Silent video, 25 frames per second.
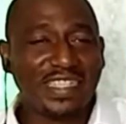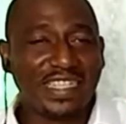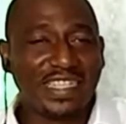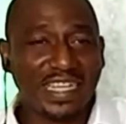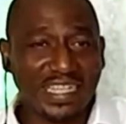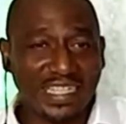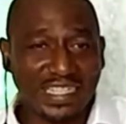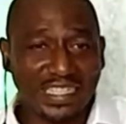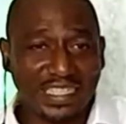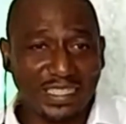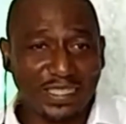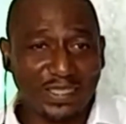
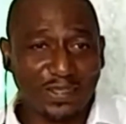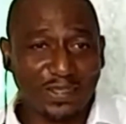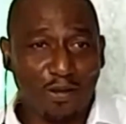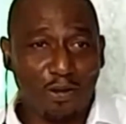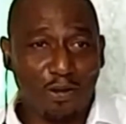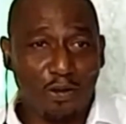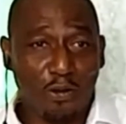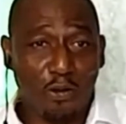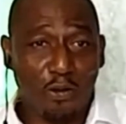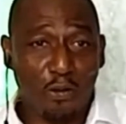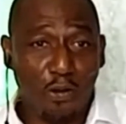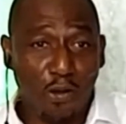guess
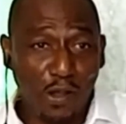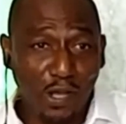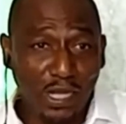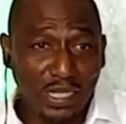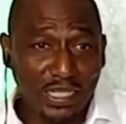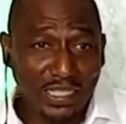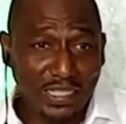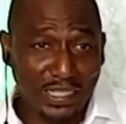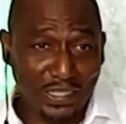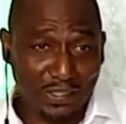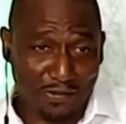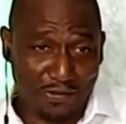
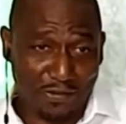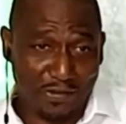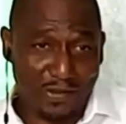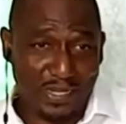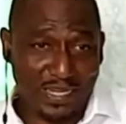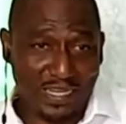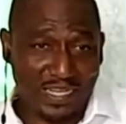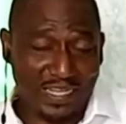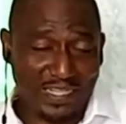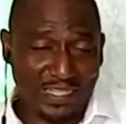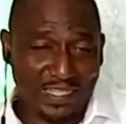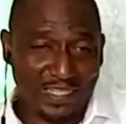all the
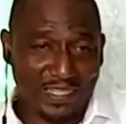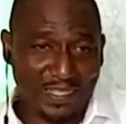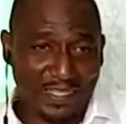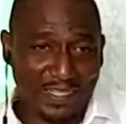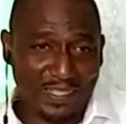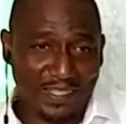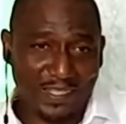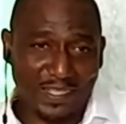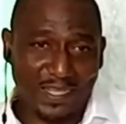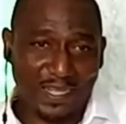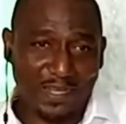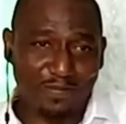ingredients in
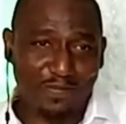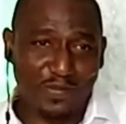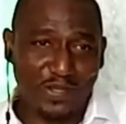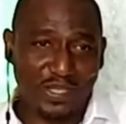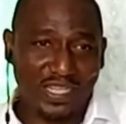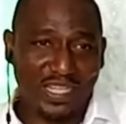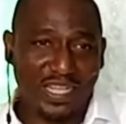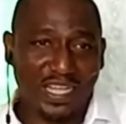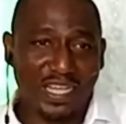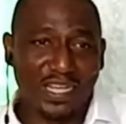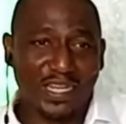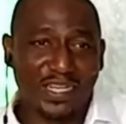this cup
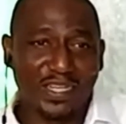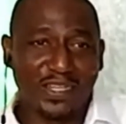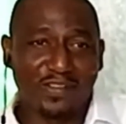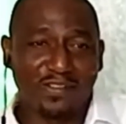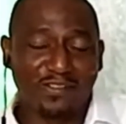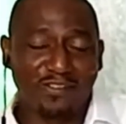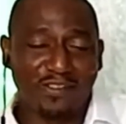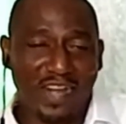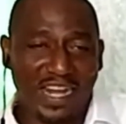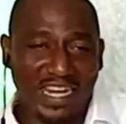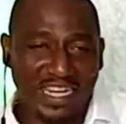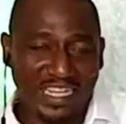and get
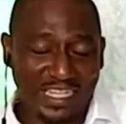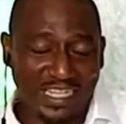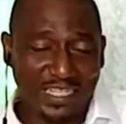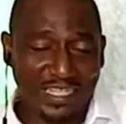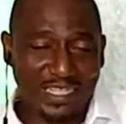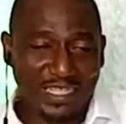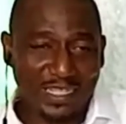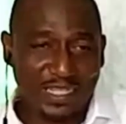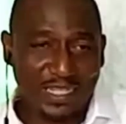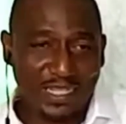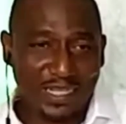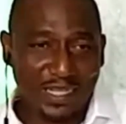it right,
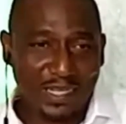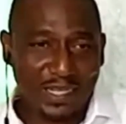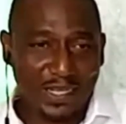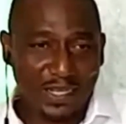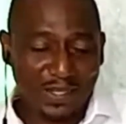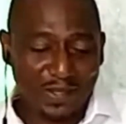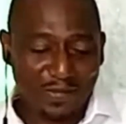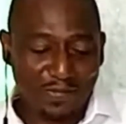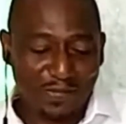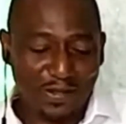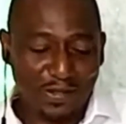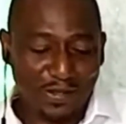
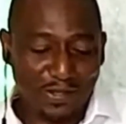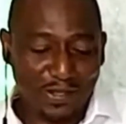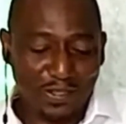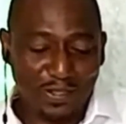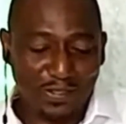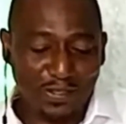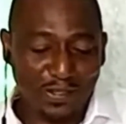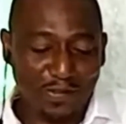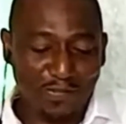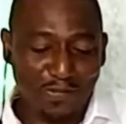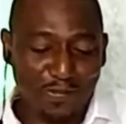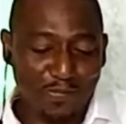we'll
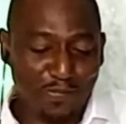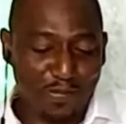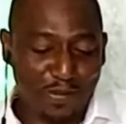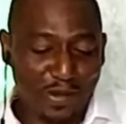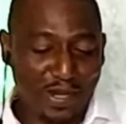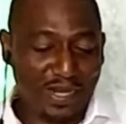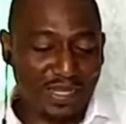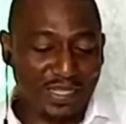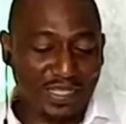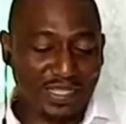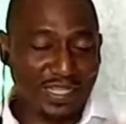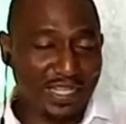also have a
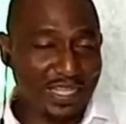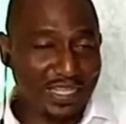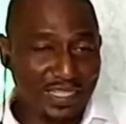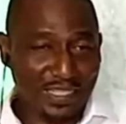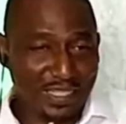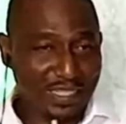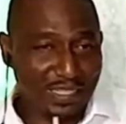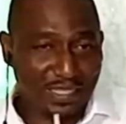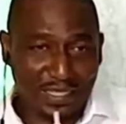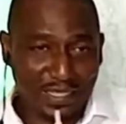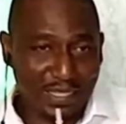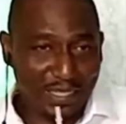prize. And I'll
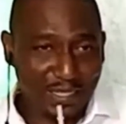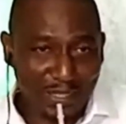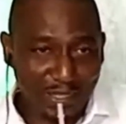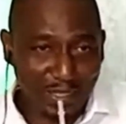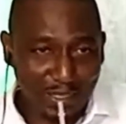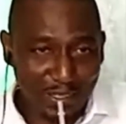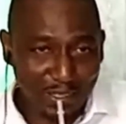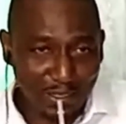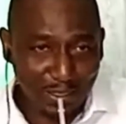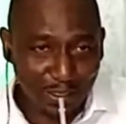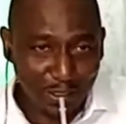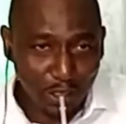just take
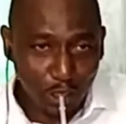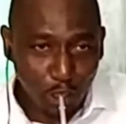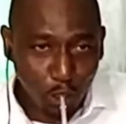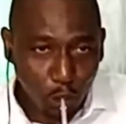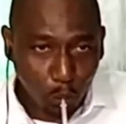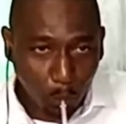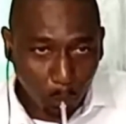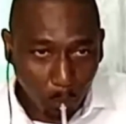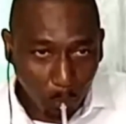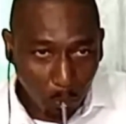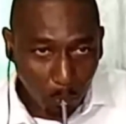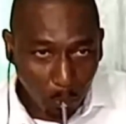a
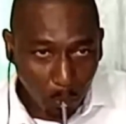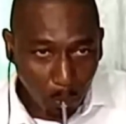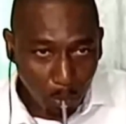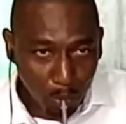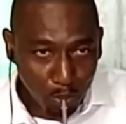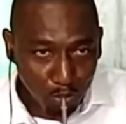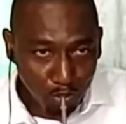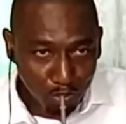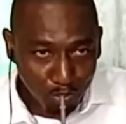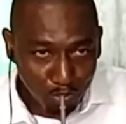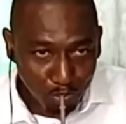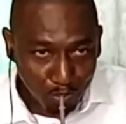little.
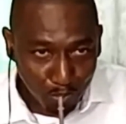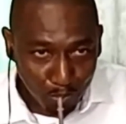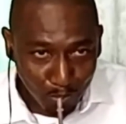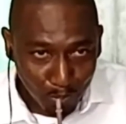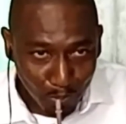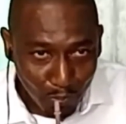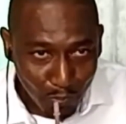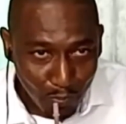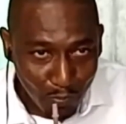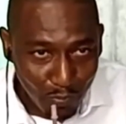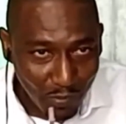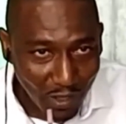
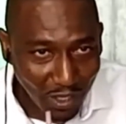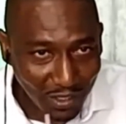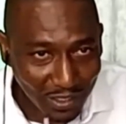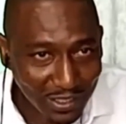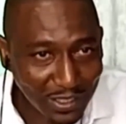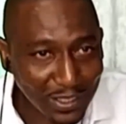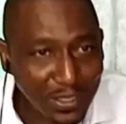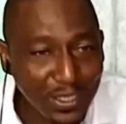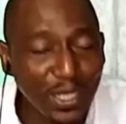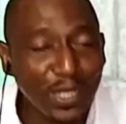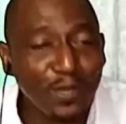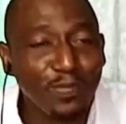
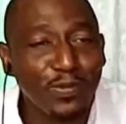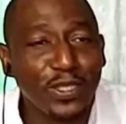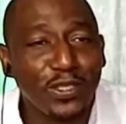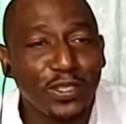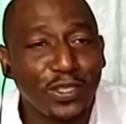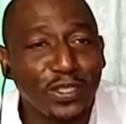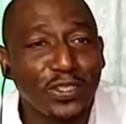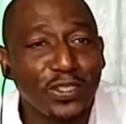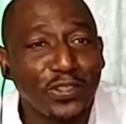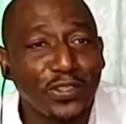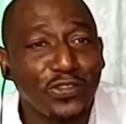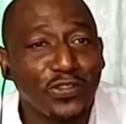Tell me
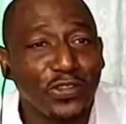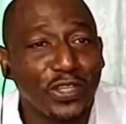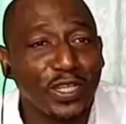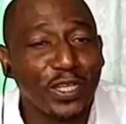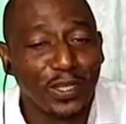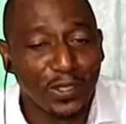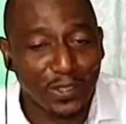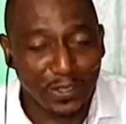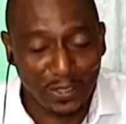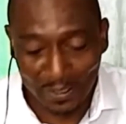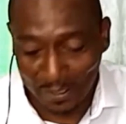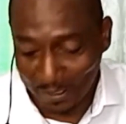not to
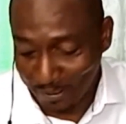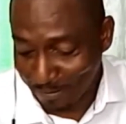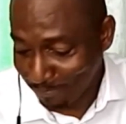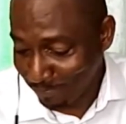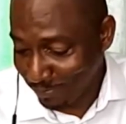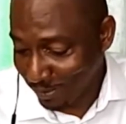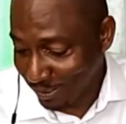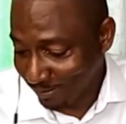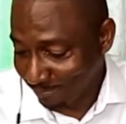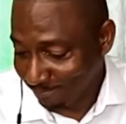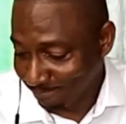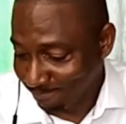drink out the cup,
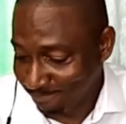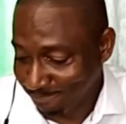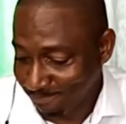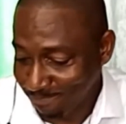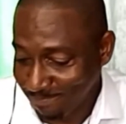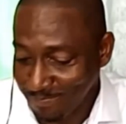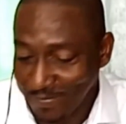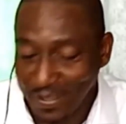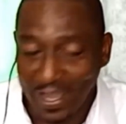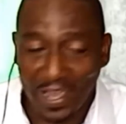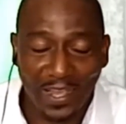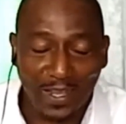but
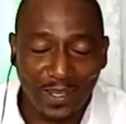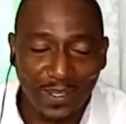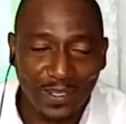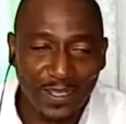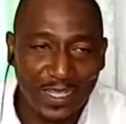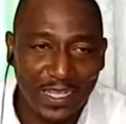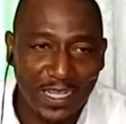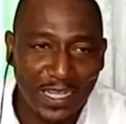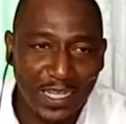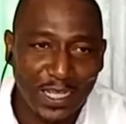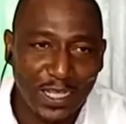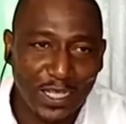yeah.
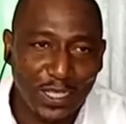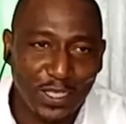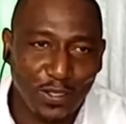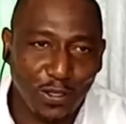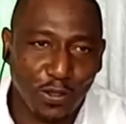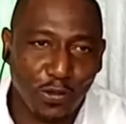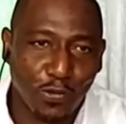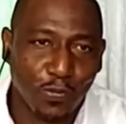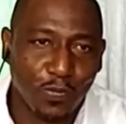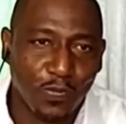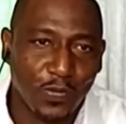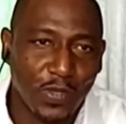
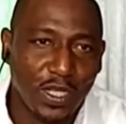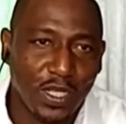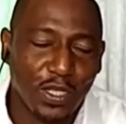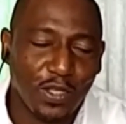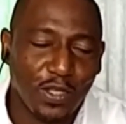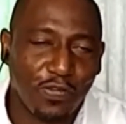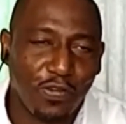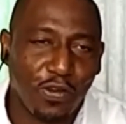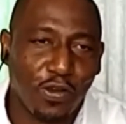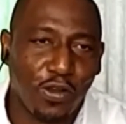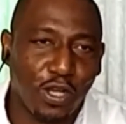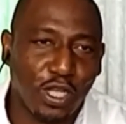So
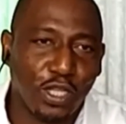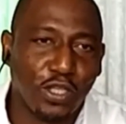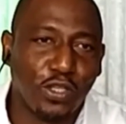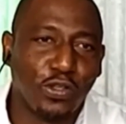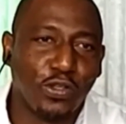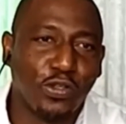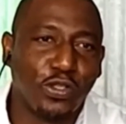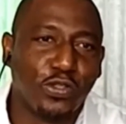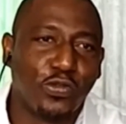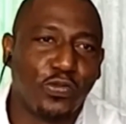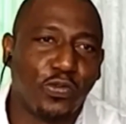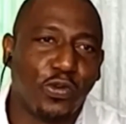for all
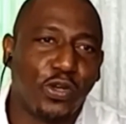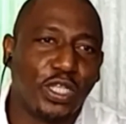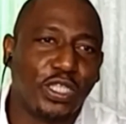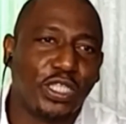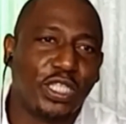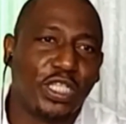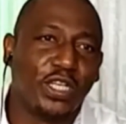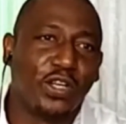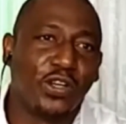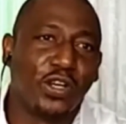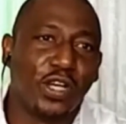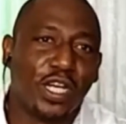those
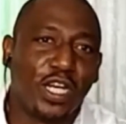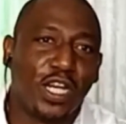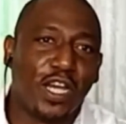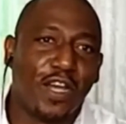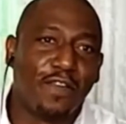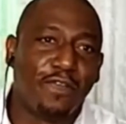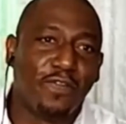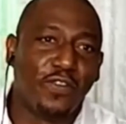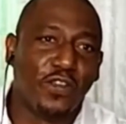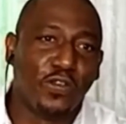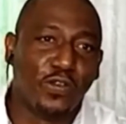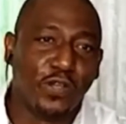watching, all
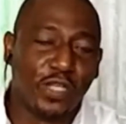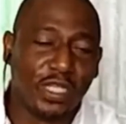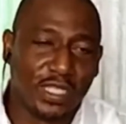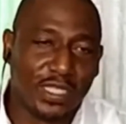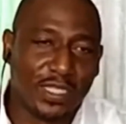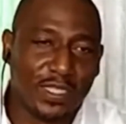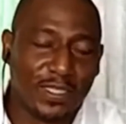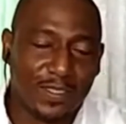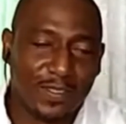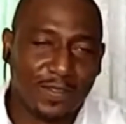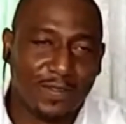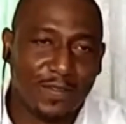our viewers,
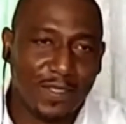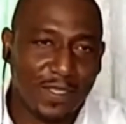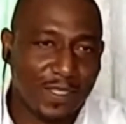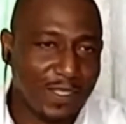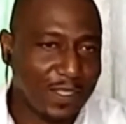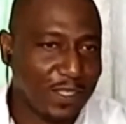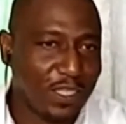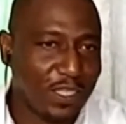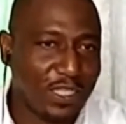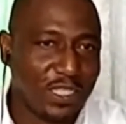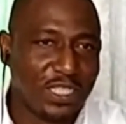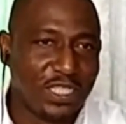
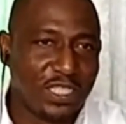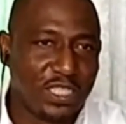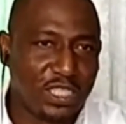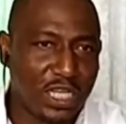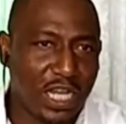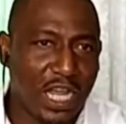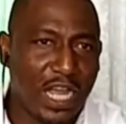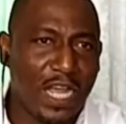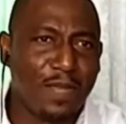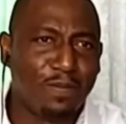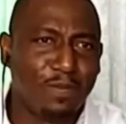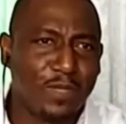
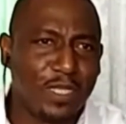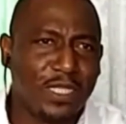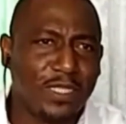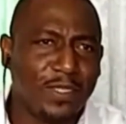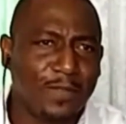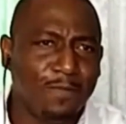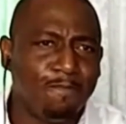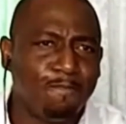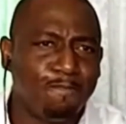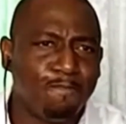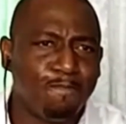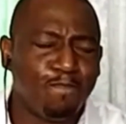chime
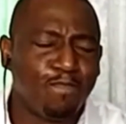in,